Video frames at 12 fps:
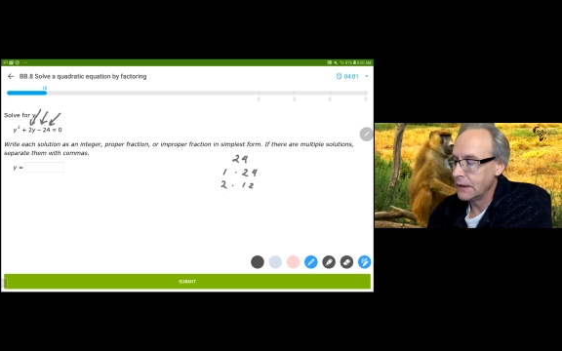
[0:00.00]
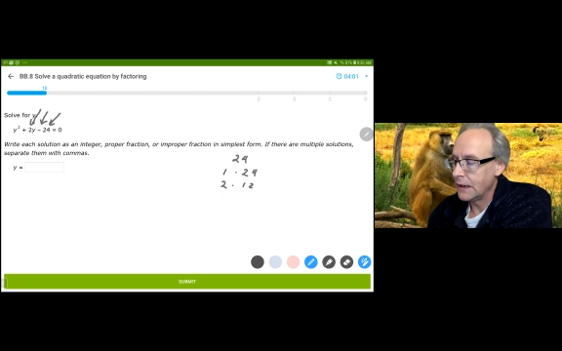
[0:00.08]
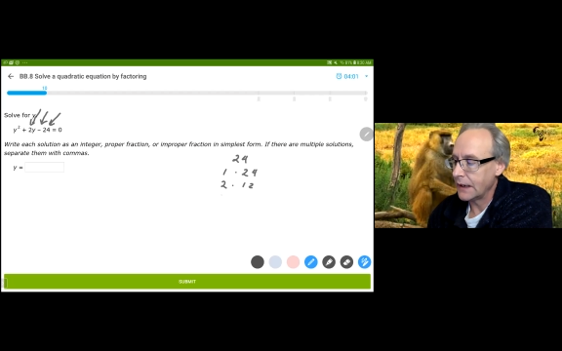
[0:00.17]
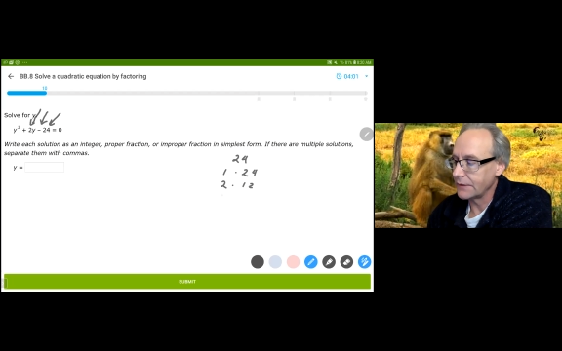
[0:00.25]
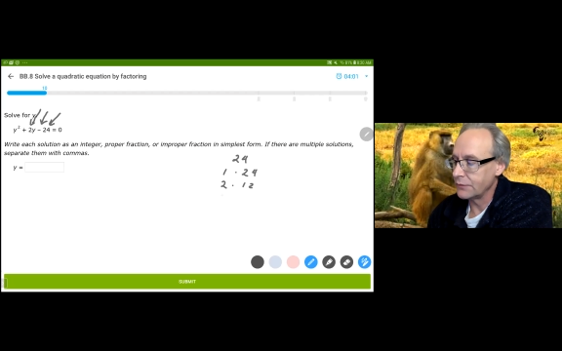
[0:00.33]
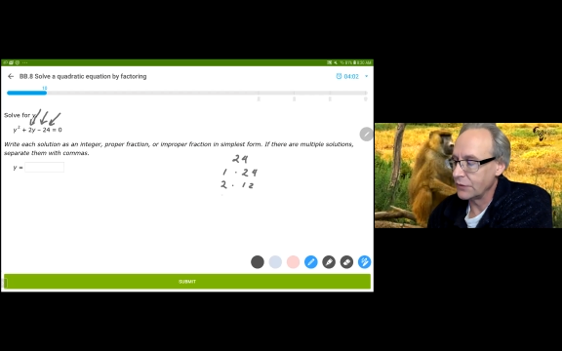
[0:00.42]

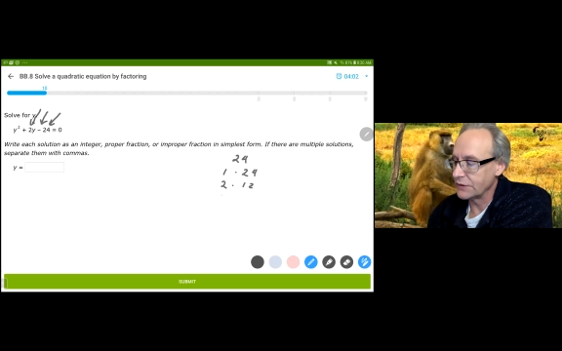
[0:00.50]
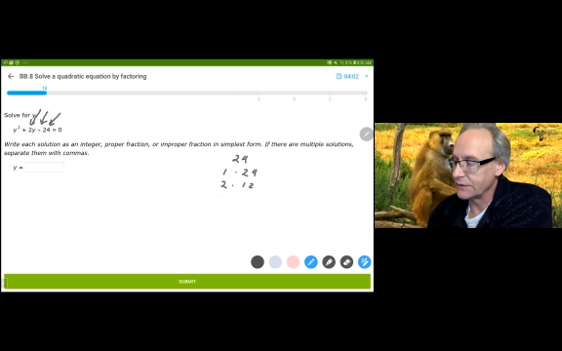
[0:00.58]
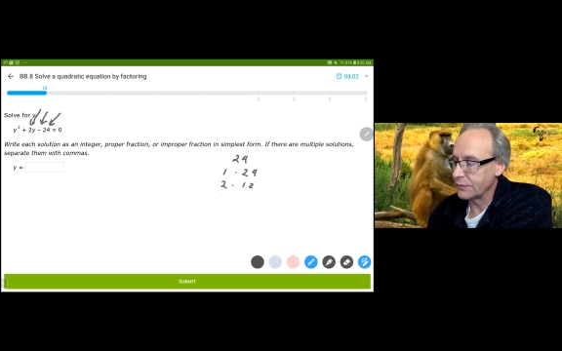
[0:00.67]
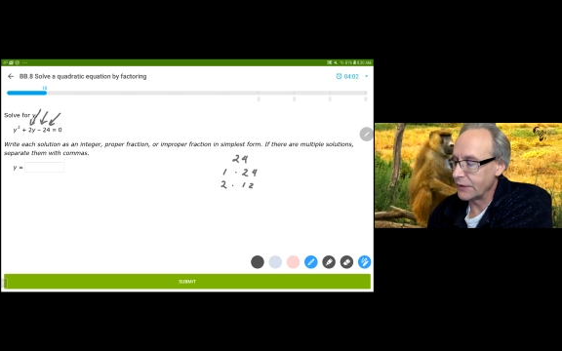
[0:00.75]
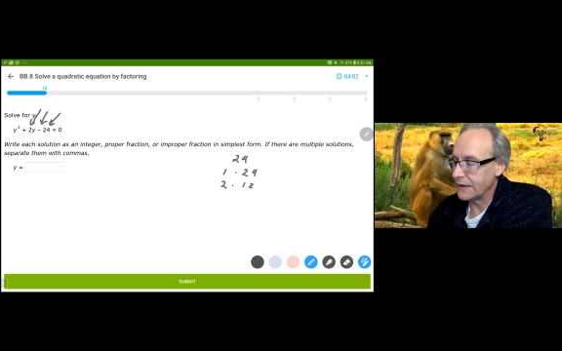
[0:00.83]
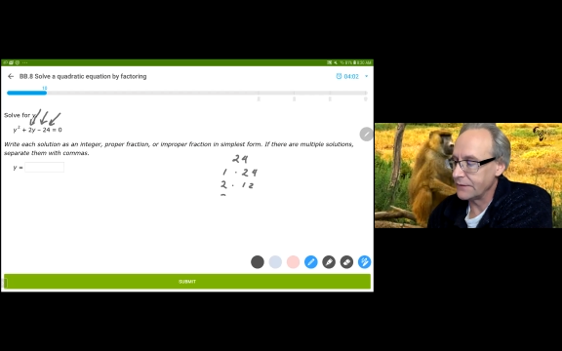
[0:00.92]
I could
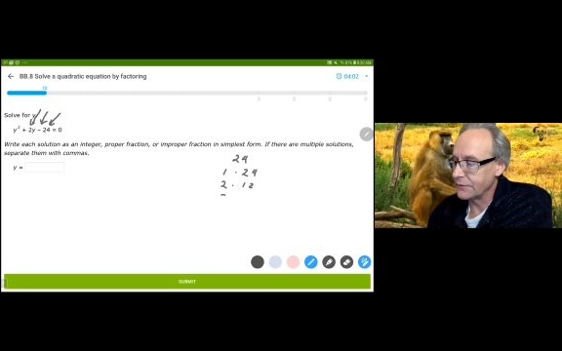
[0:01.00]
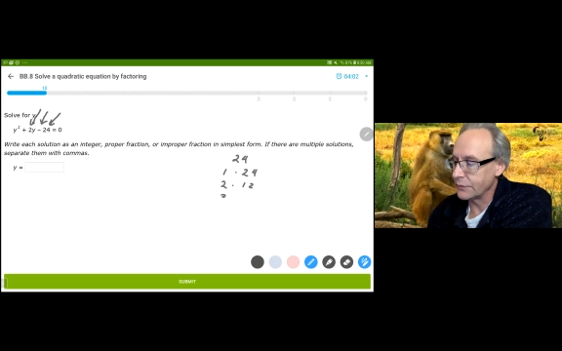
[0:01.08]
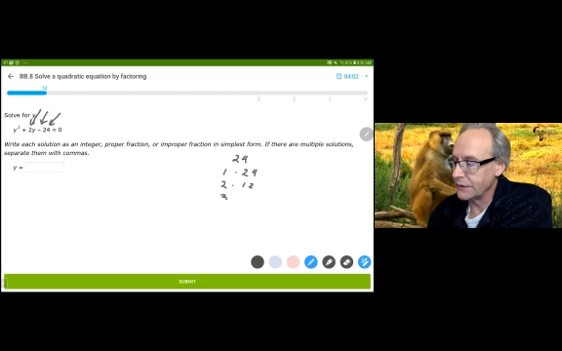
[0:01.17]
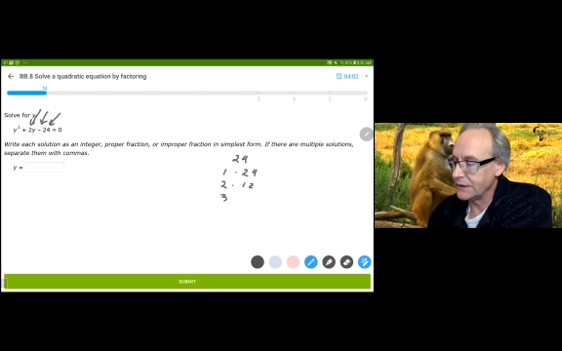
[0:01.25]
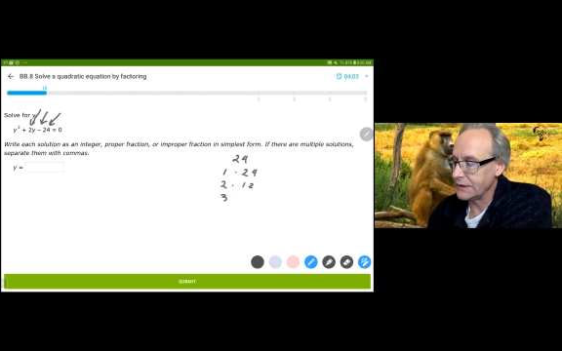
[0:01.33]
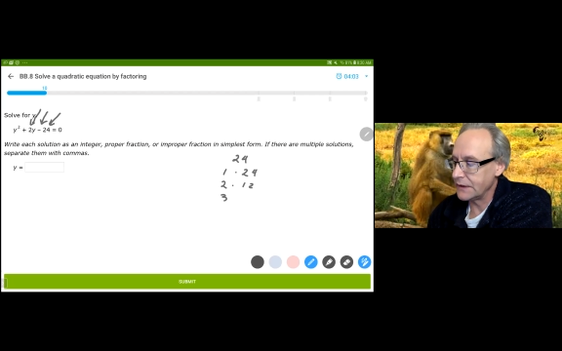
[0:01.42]
multiply
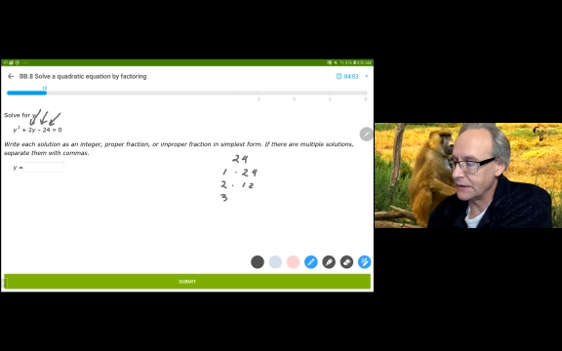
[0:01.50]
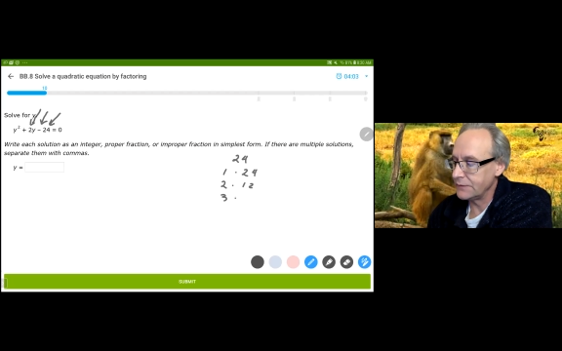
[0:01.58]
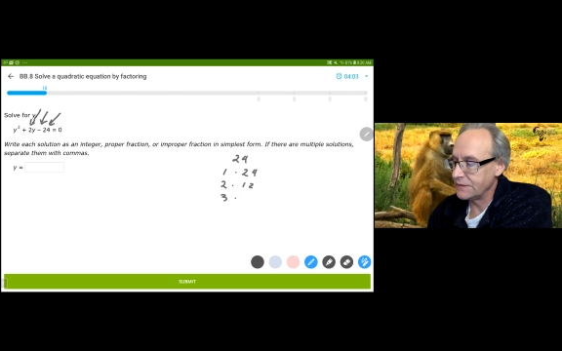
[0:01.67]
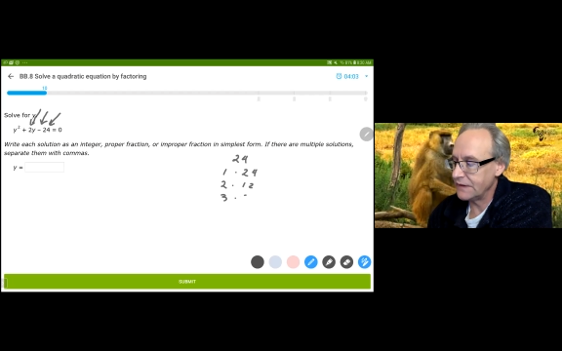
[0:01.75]
3 times